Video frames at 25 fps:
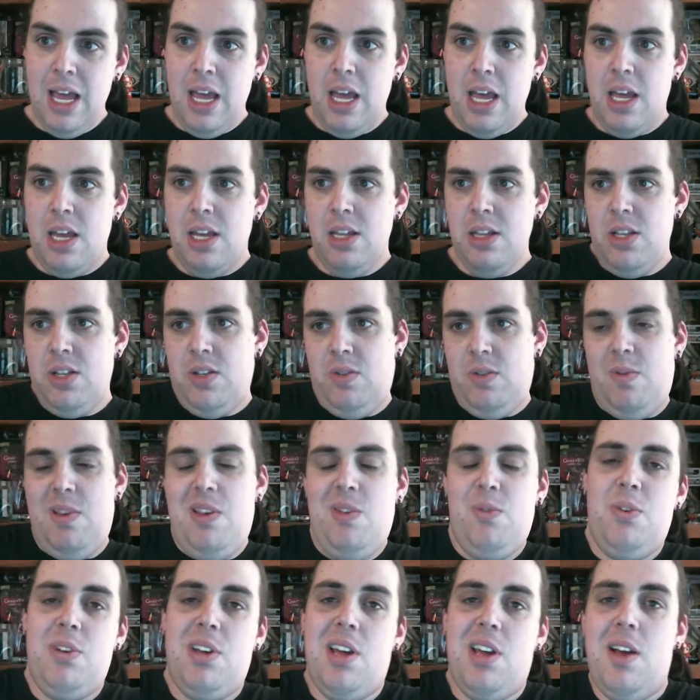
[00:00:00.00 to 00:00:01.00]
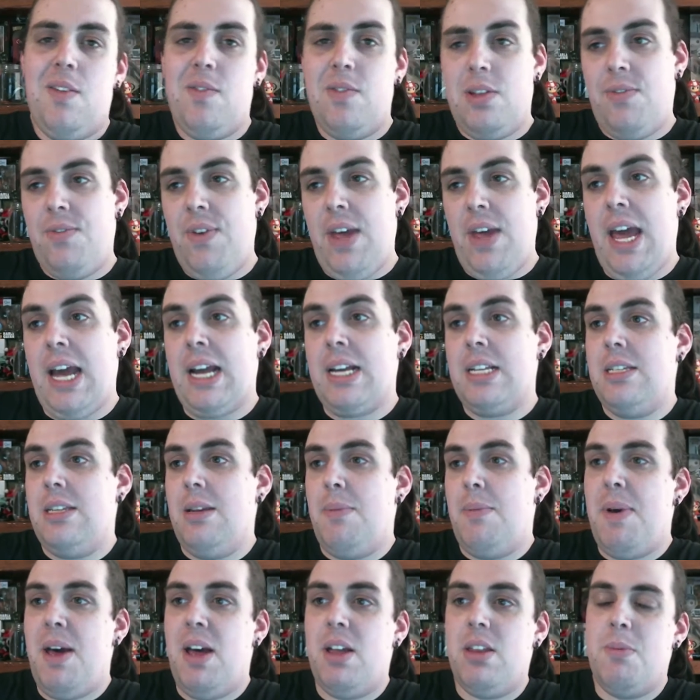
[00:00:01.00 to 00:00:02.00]
And this week we'll cover the facts
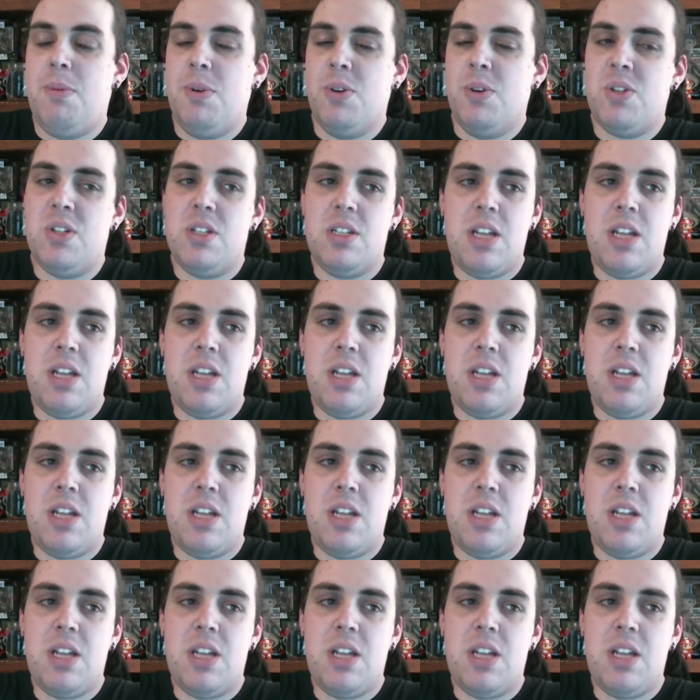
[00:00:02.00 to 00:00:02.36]
about the most